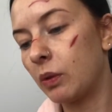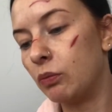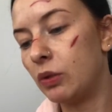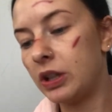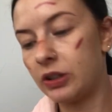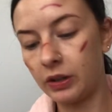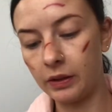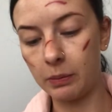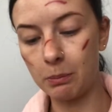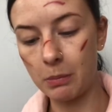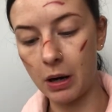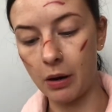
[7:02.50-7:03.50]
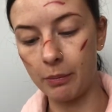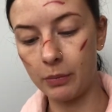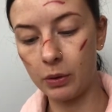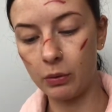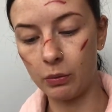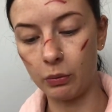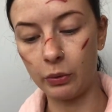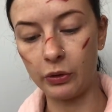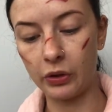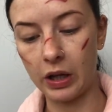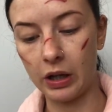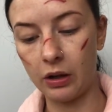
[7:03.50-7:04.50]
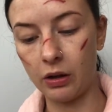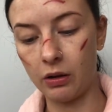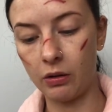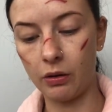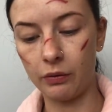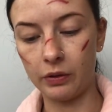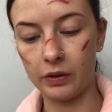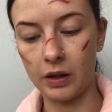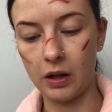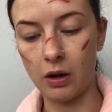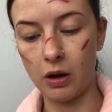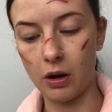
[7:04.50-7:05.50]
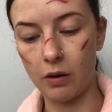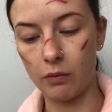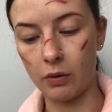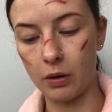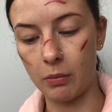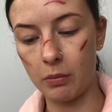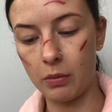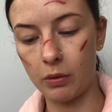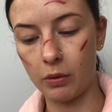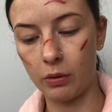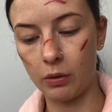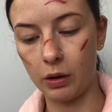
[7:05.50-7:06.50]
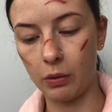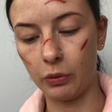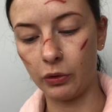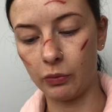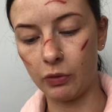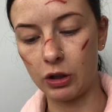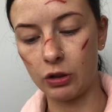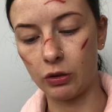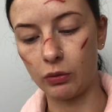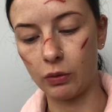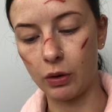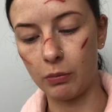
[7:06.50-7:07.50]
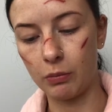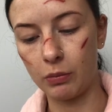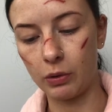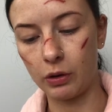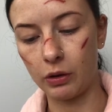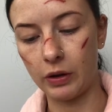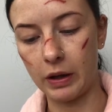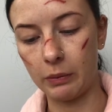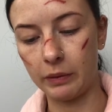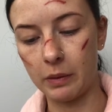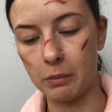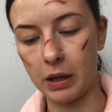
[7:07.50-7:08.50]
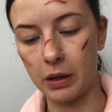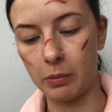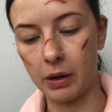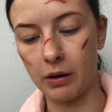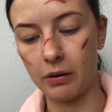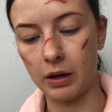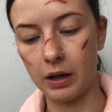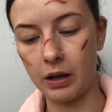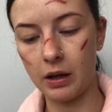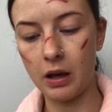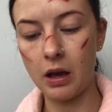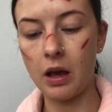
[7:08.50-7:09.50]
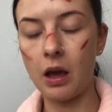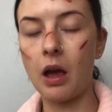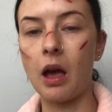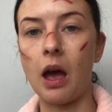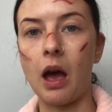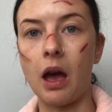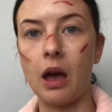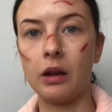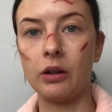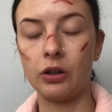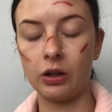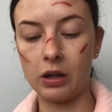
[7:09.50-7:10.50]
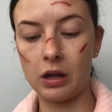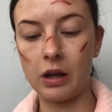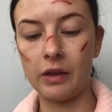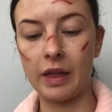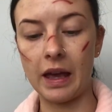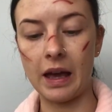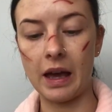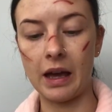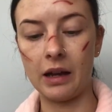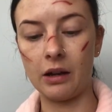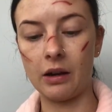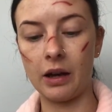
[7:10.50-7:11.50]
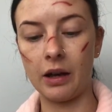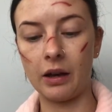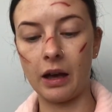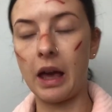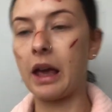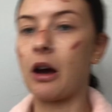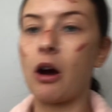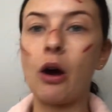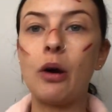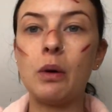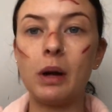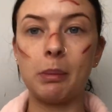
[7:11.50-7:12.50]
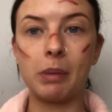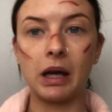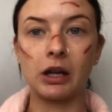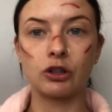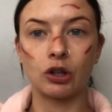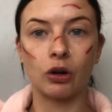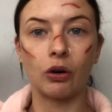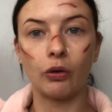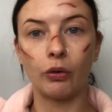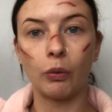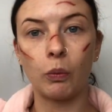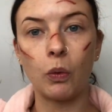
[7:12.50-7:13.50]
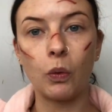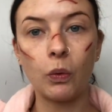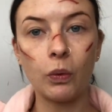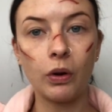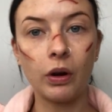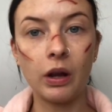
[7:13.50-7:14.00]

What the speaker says: Richard's mum was in, obviously, her room. It wasn't Richard's room because he was in bed apparently. And they had like a holy picture on the wall.